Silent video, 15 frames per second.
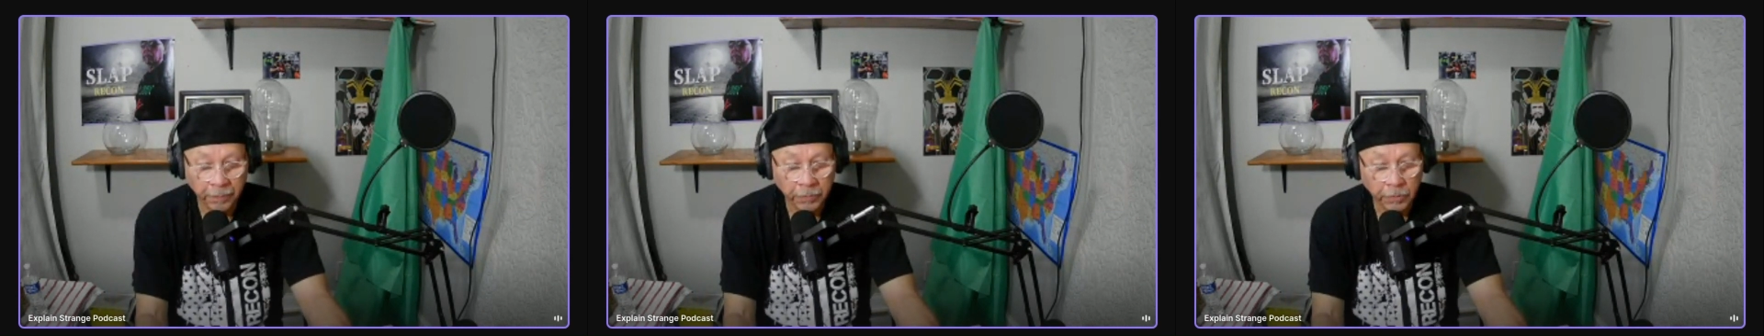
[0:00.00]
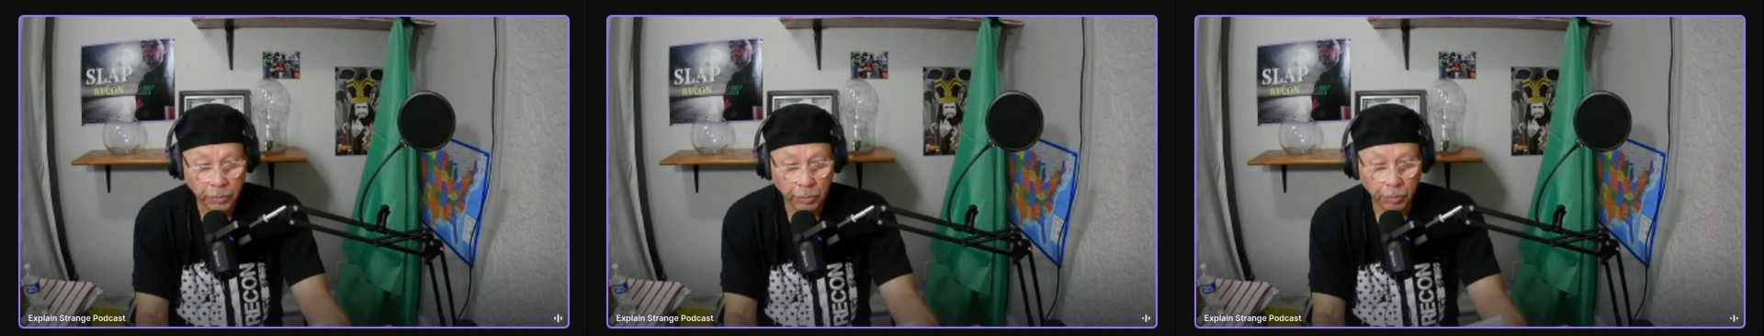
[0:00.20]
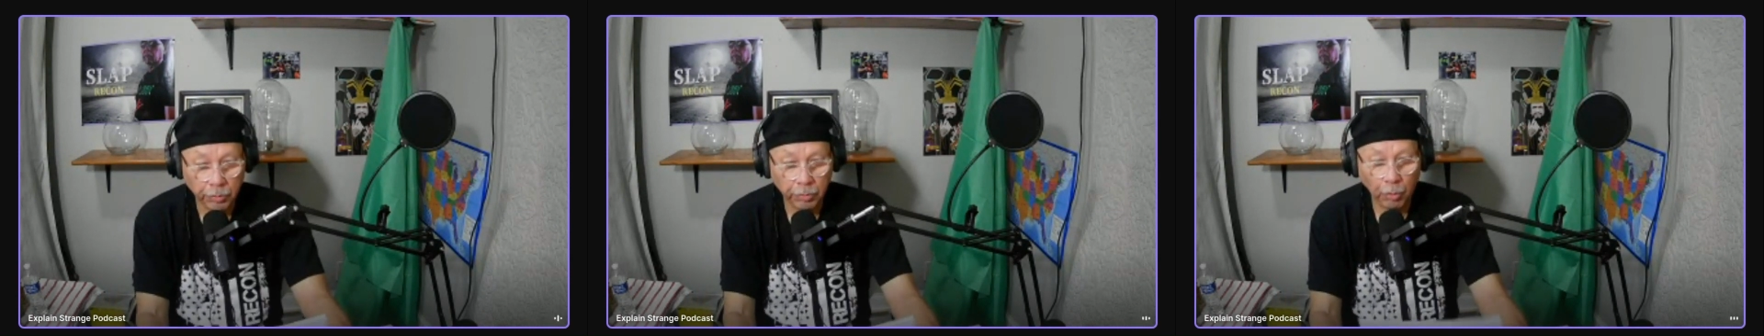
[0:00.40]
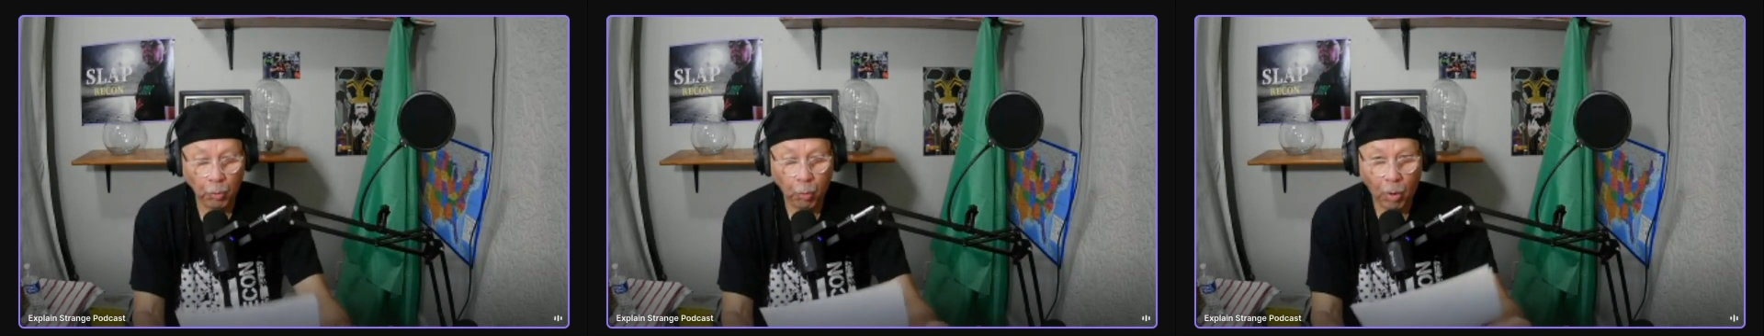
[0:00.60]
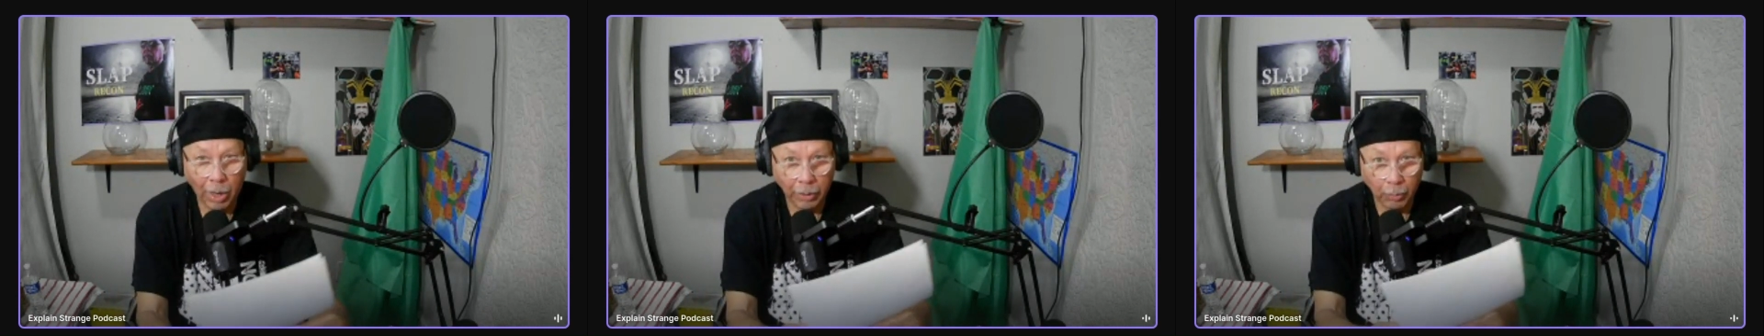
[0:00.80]
you'll know
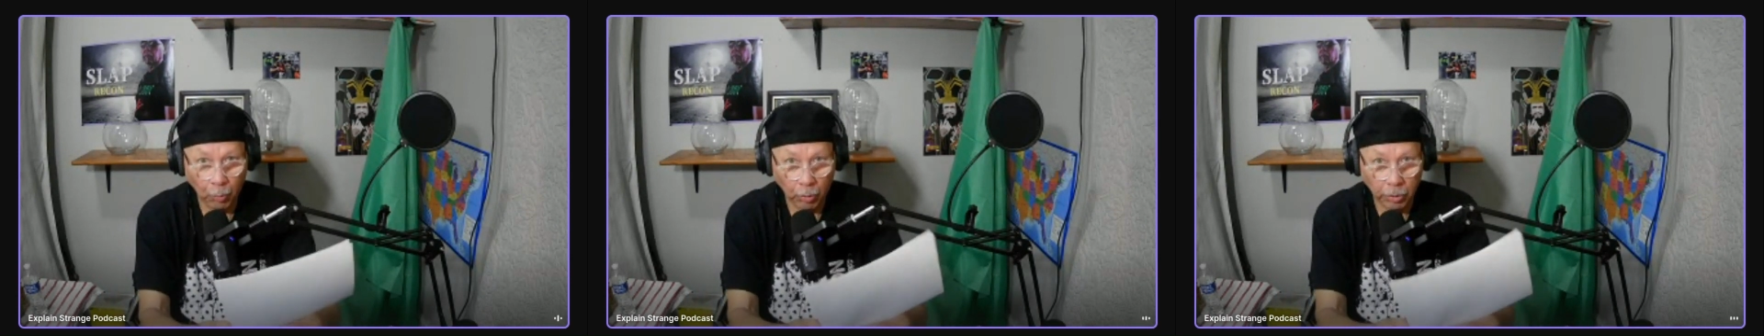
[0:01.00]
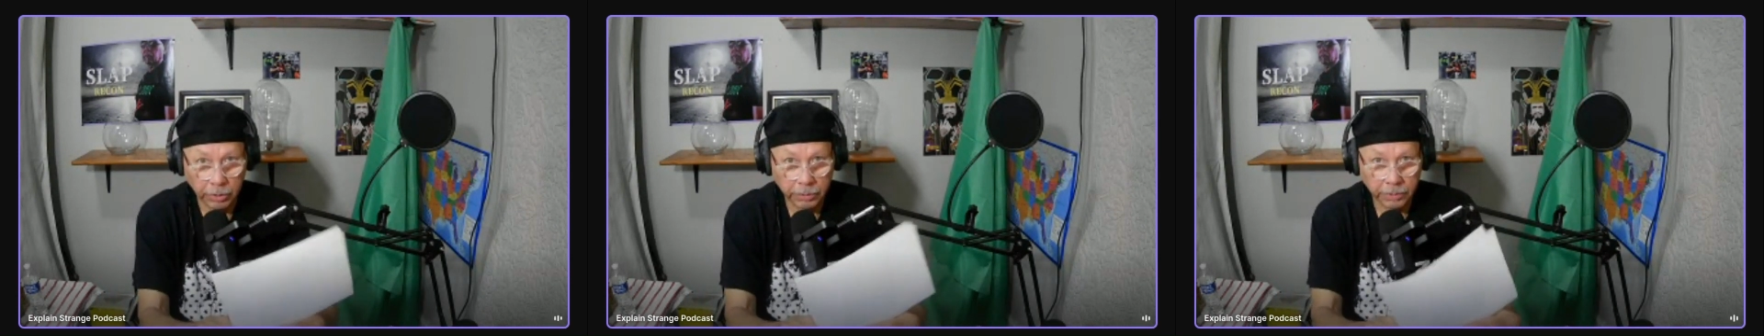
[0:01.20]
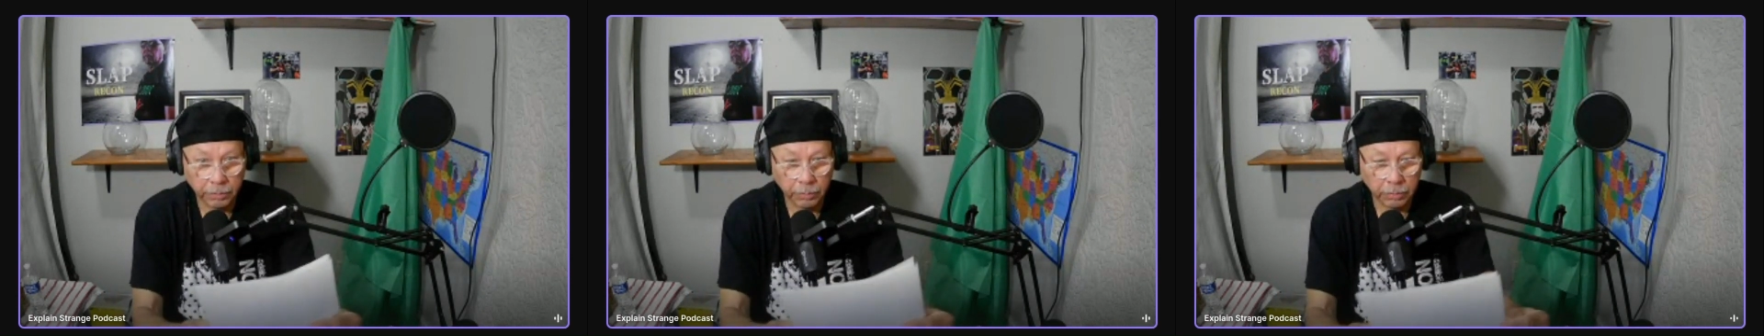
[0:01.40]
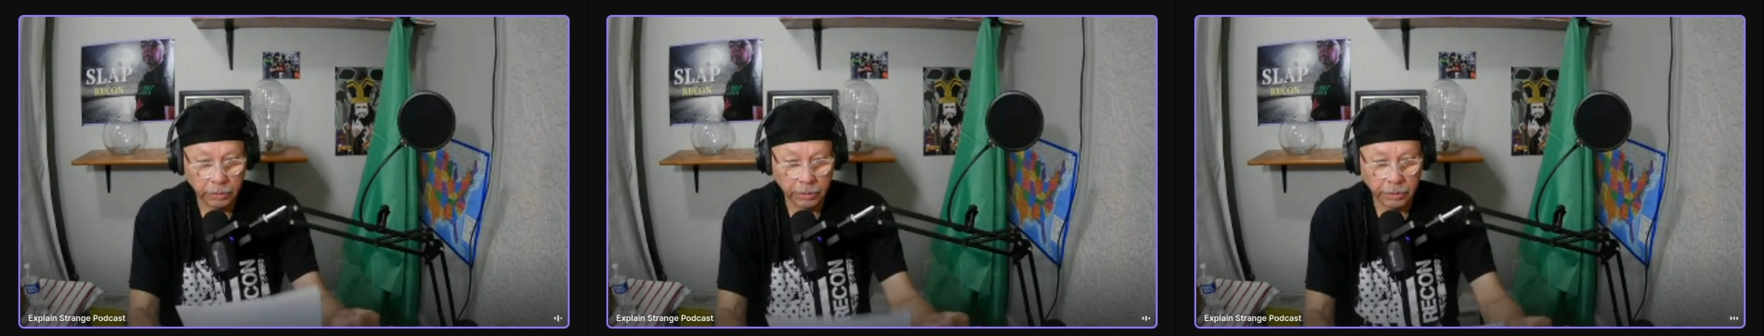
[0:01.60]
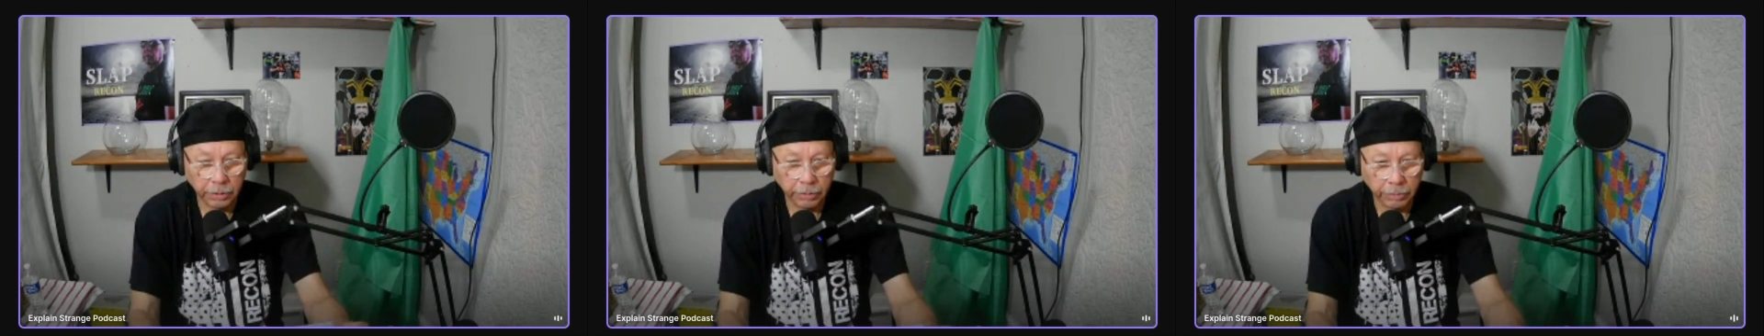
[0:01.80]
why one is the
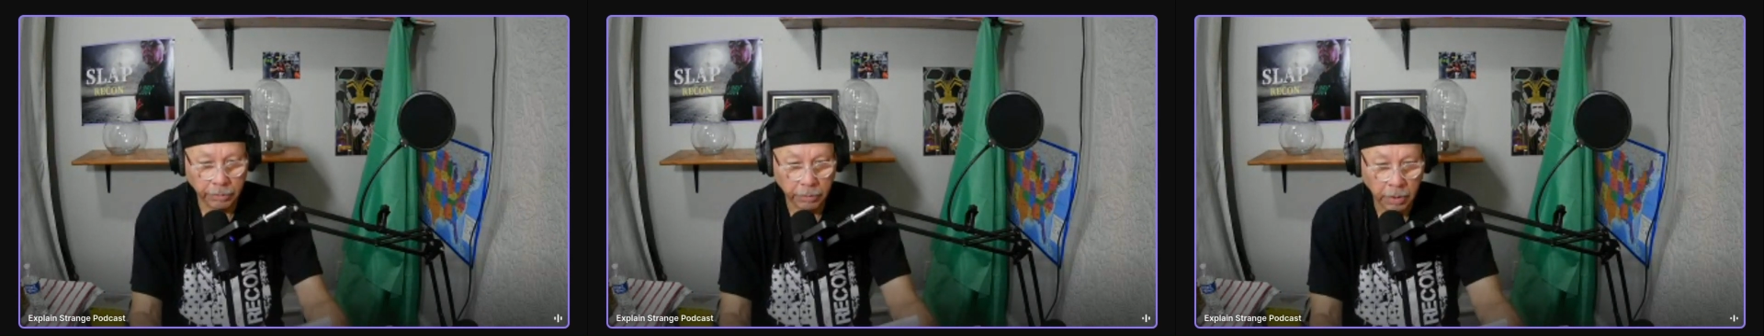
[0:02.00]
other.